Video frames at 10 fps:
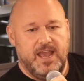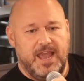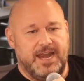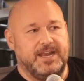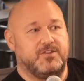
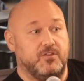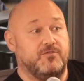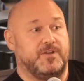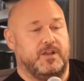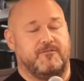And I do
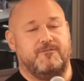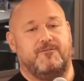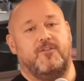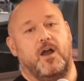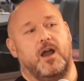feel like,
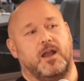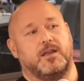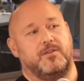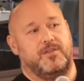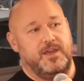
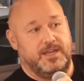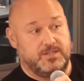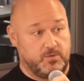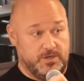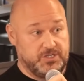fuck
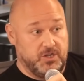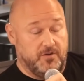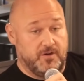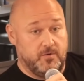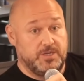this when it's
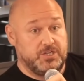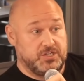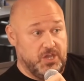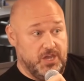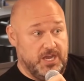over, which is
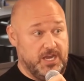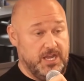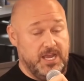good.